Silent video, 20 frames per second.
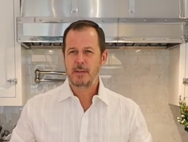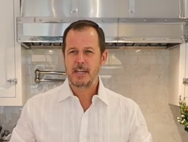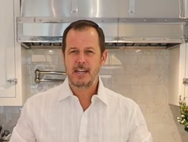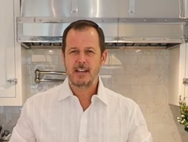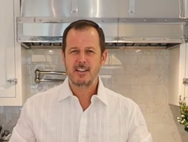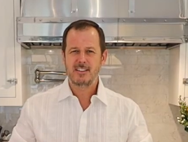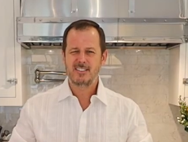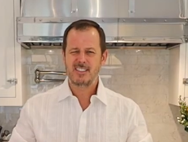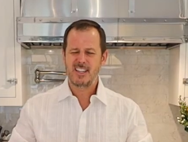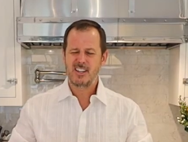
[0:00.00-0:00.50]

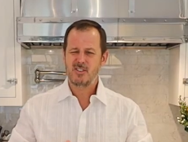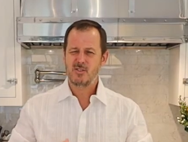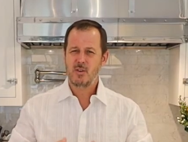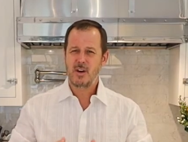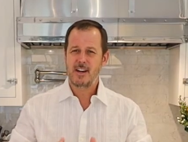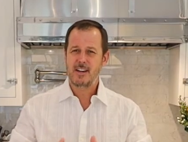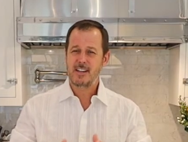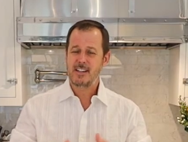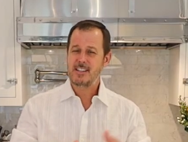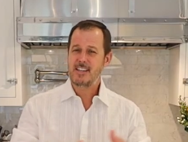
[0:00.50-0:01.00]
because they
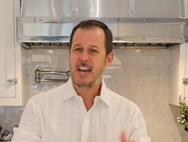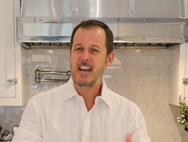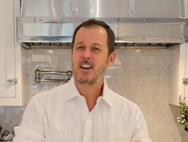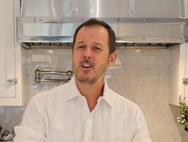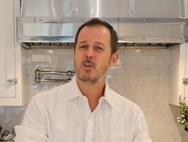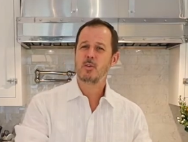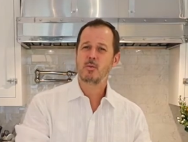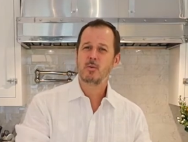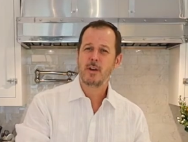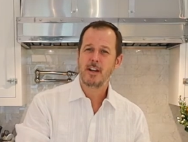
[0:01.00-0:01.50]
tried to take
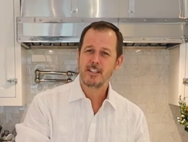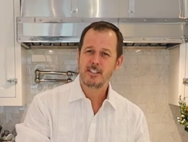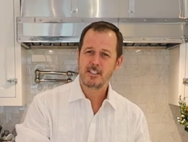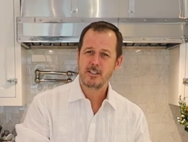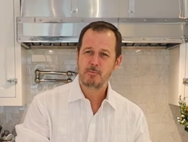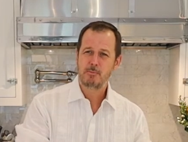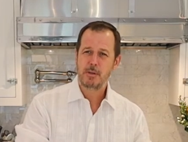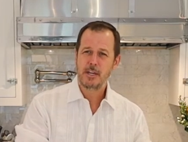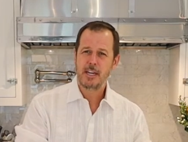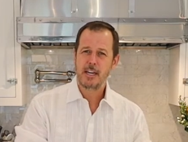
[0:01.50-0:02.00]
her
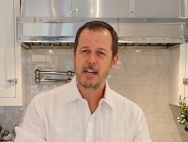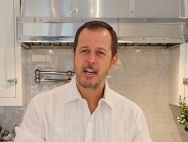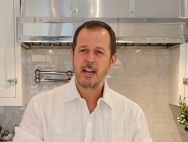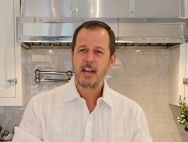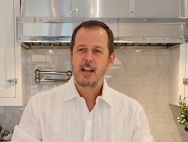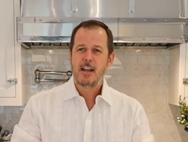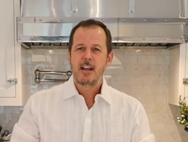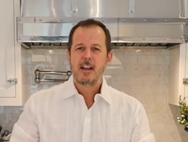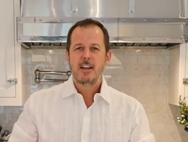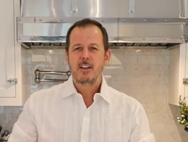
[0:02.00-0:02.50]
recipe.
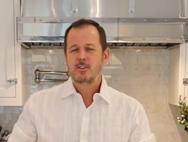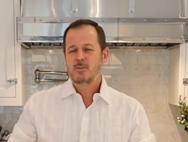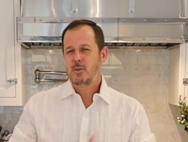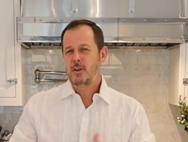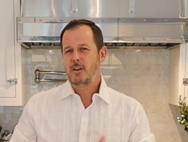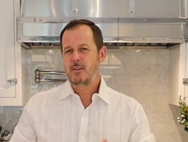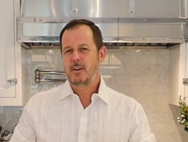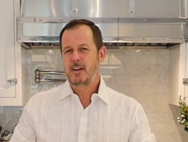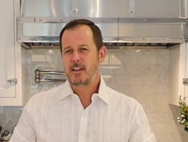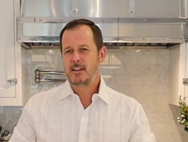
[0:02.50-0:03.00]
So
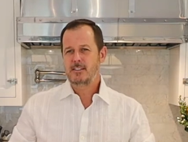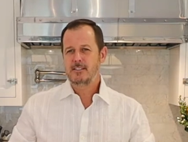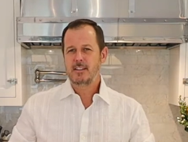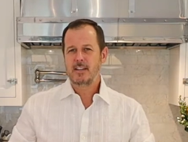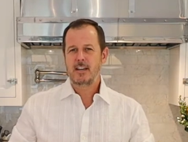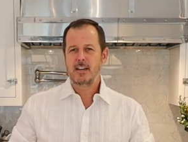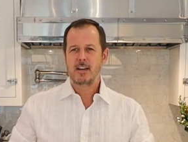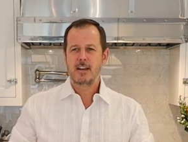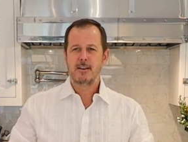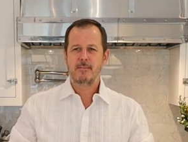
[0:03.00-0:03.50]
anyways,
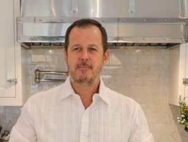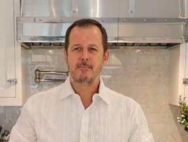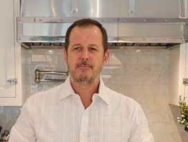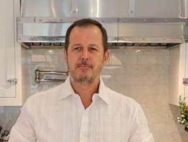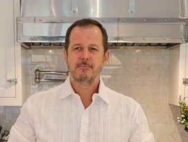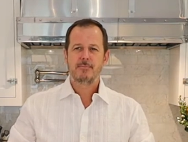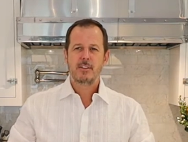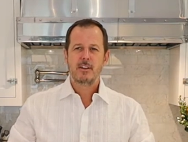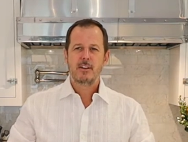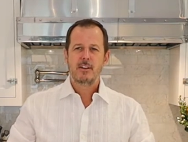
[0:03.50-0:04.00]

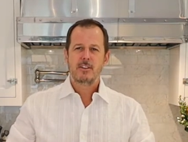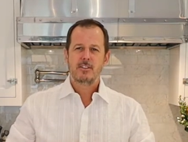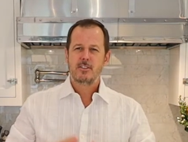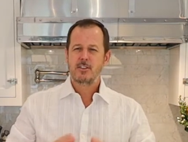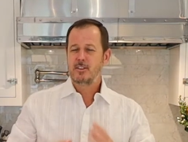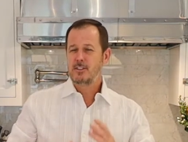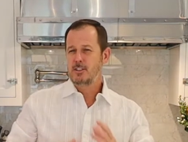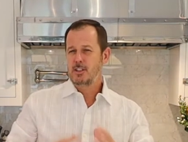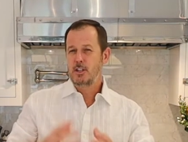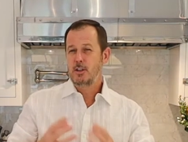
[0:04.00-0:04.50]
so
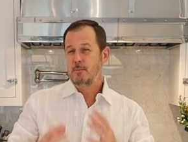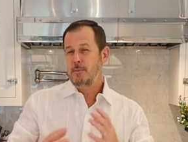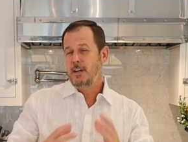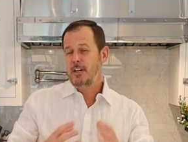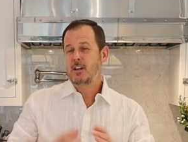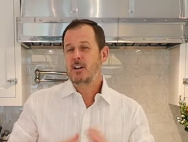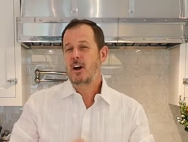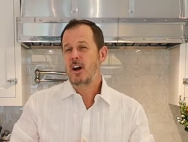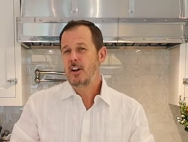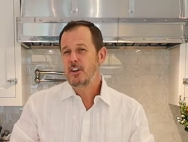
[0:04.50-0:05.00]
there's a little bit
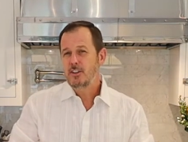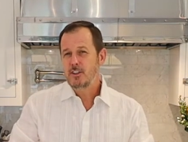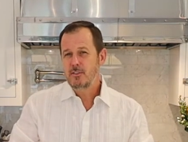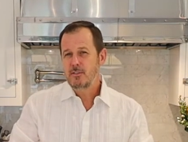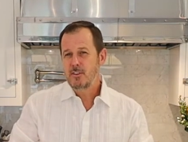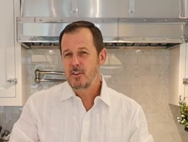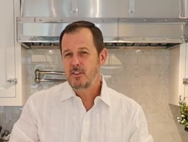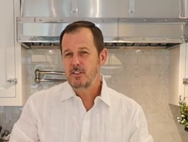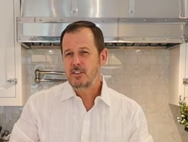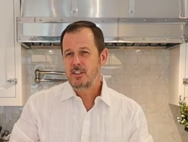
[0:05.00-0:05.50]
of
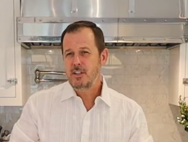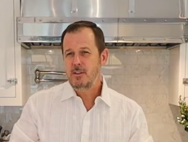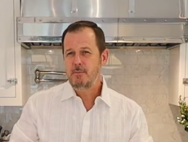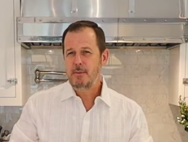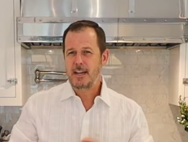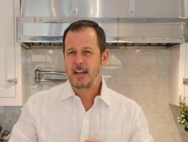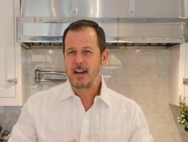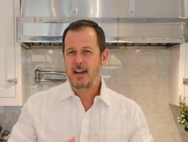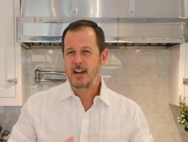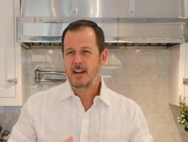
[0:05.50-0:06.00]
controversy
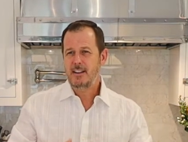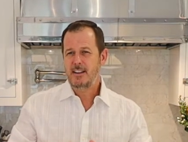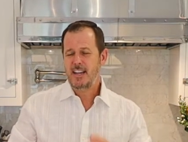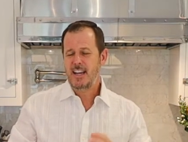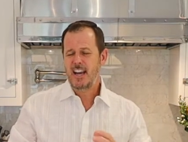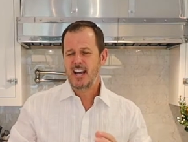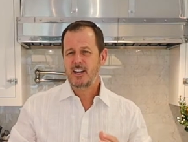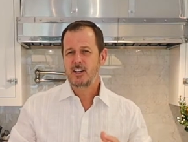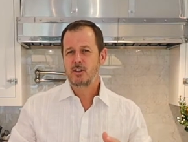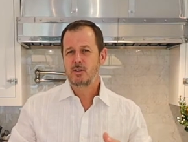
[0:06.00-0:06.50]
behind the
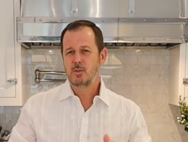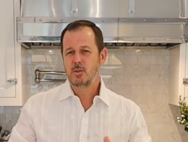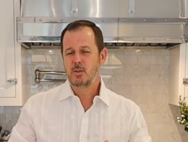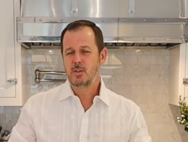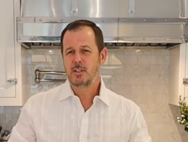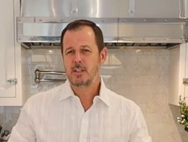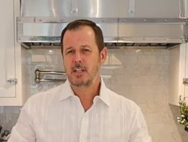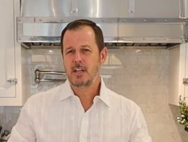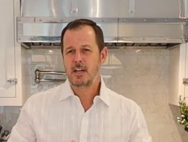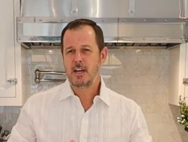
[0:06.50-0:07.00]

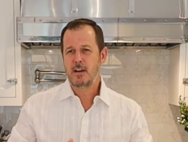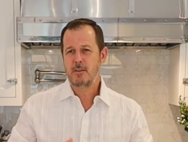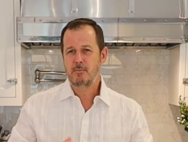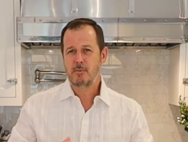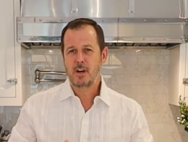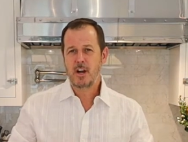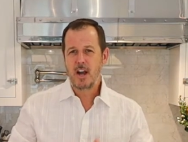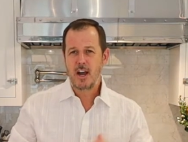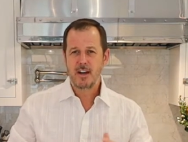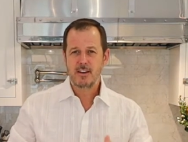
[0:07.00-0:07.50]
actual
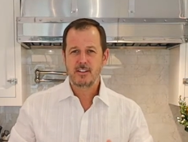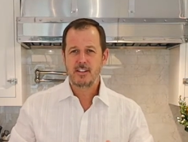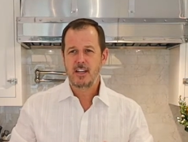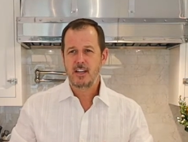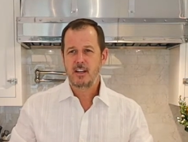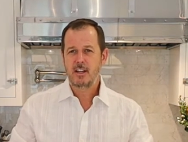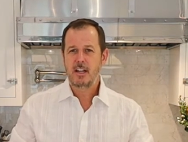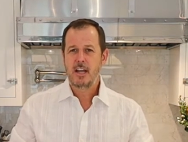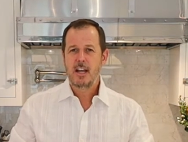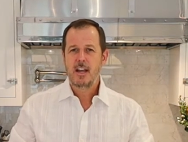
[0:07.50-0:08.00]

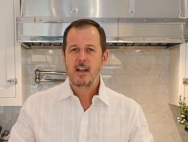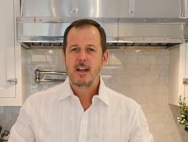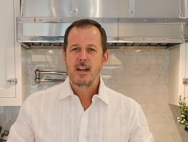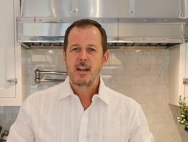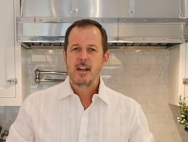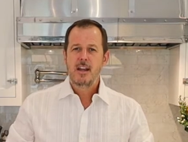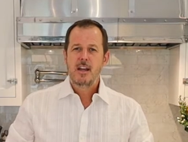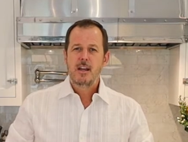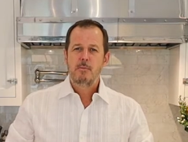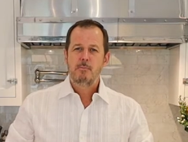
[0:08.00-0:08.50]
cocktail,
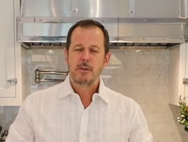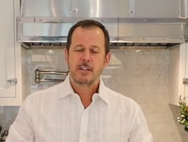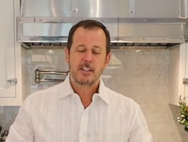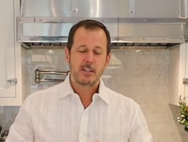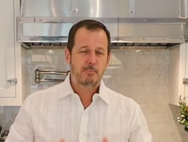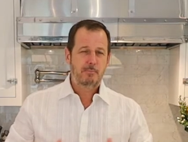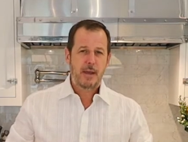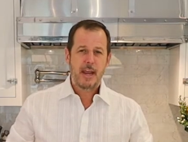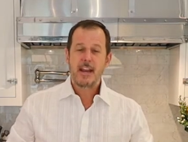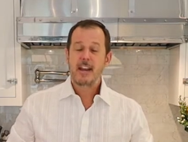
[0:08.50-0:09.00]
but the
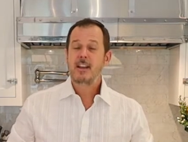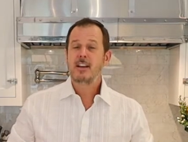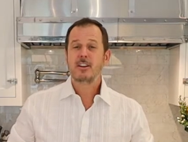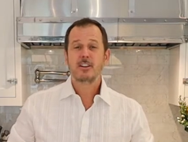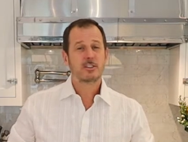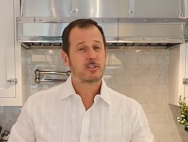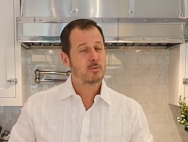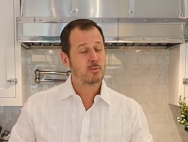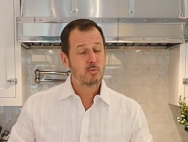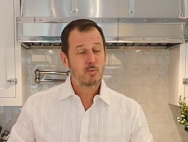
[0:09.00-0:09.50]

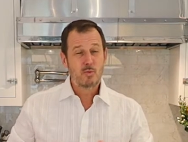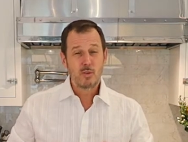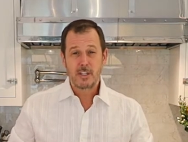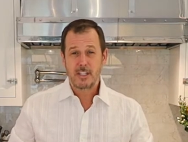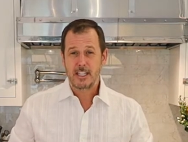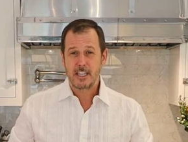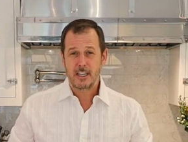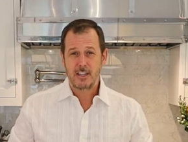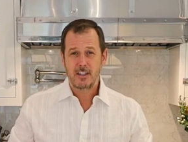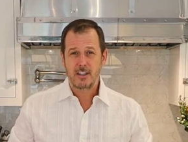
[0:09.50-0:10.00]
painkiller is
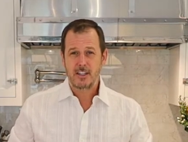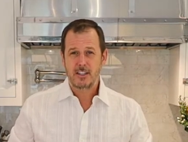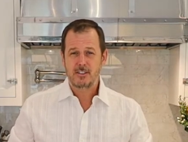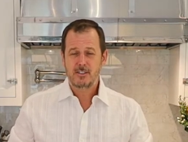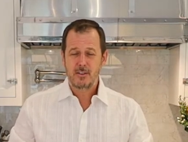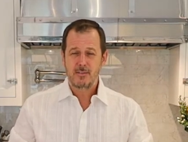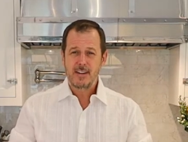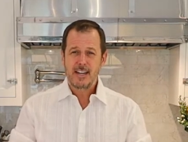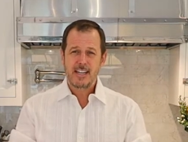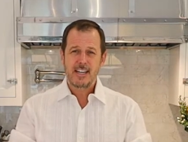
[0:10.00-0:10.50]
really good.
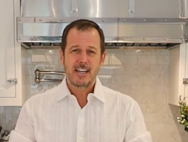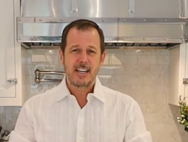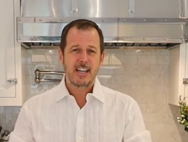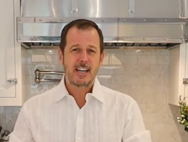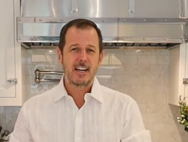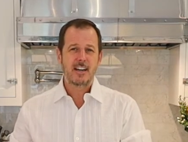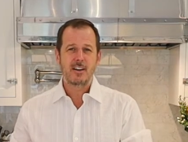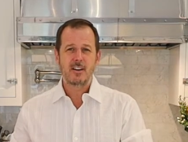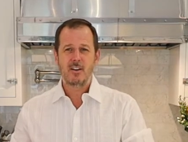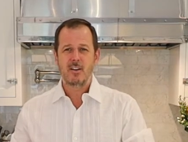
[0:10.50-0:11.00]
So I'm not going to
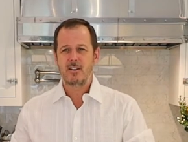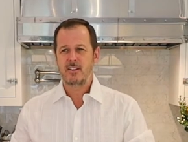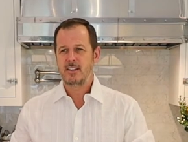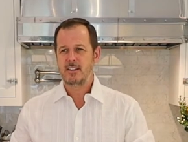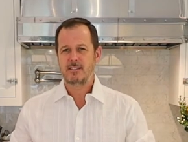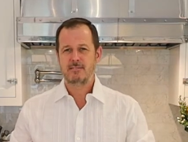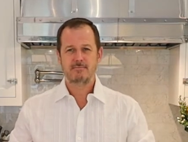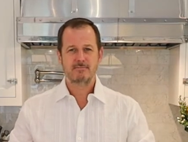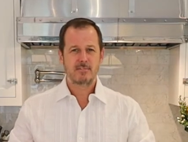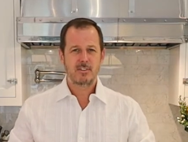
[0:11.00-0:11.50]
get into all
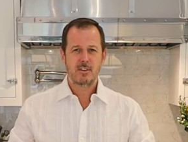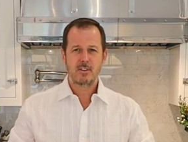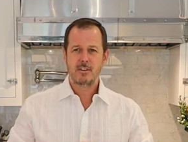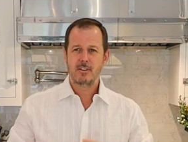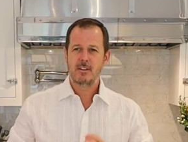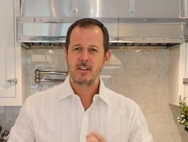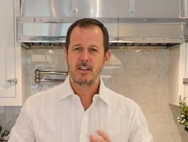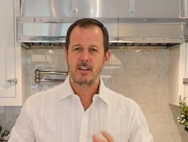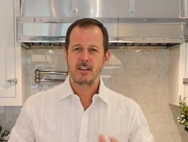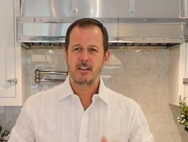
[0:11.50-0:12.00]

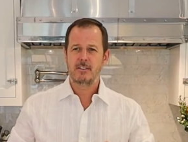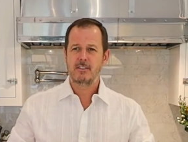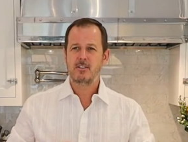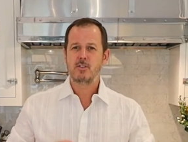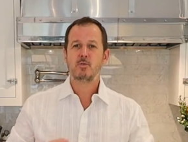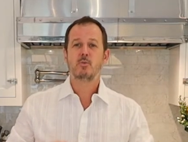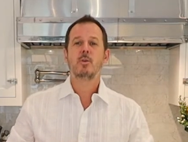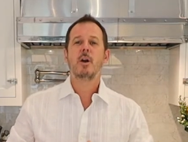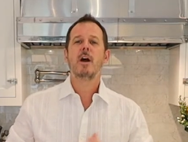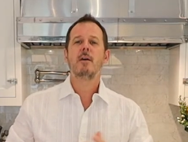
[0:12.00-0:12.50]
the
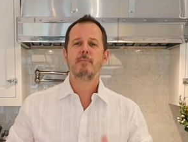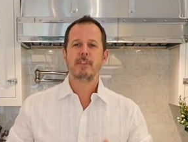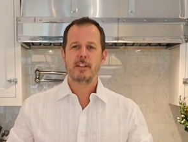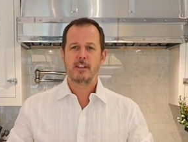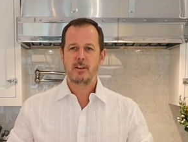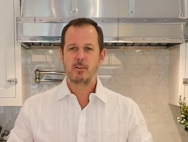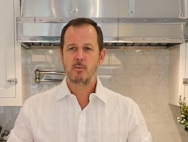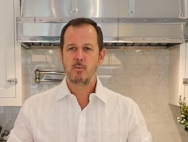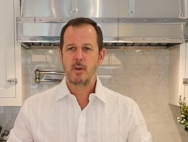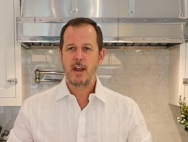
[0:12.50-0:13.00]
drama
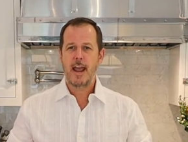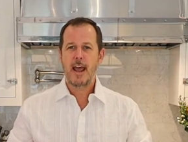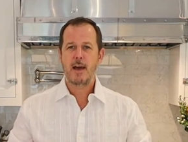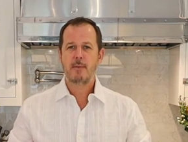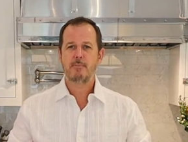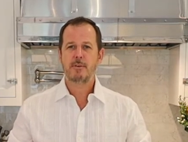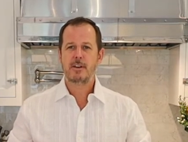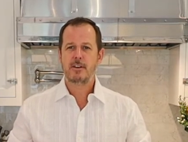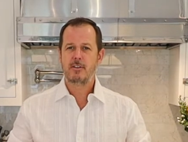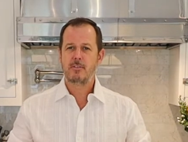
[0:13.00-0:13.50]
that
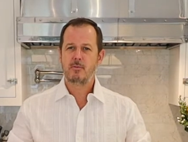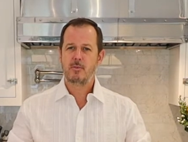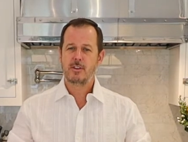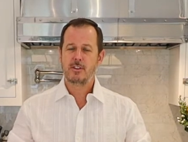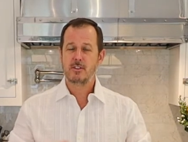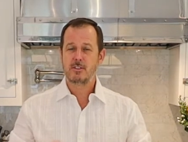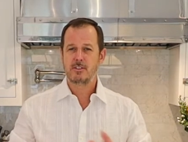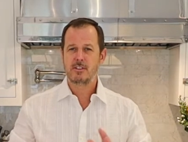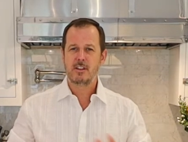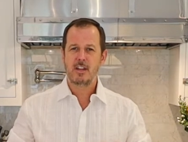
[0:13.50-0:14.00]
happened with
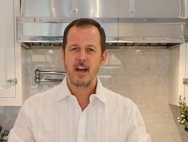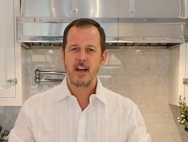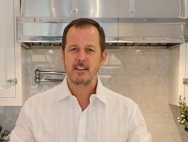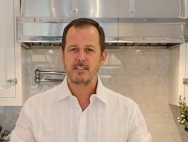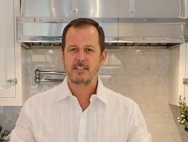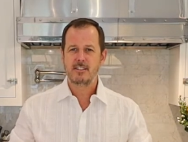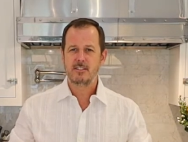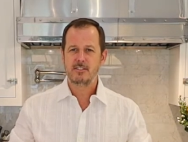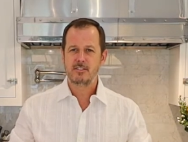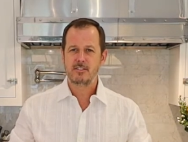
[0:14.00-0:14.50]
those
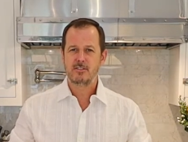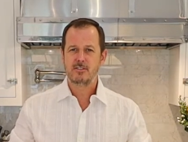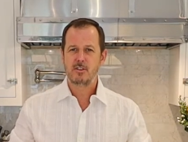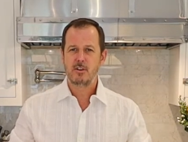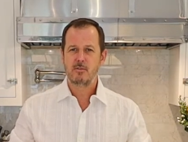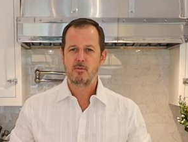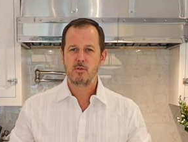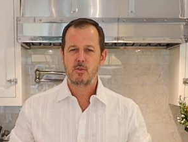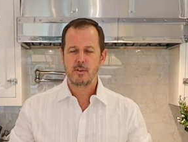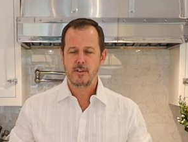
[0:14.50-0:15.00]
lawsuits and
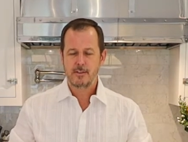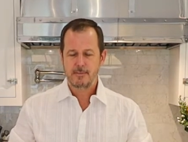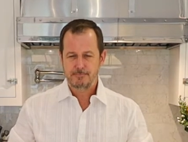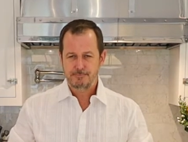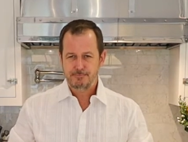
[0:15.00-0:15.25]
so forth.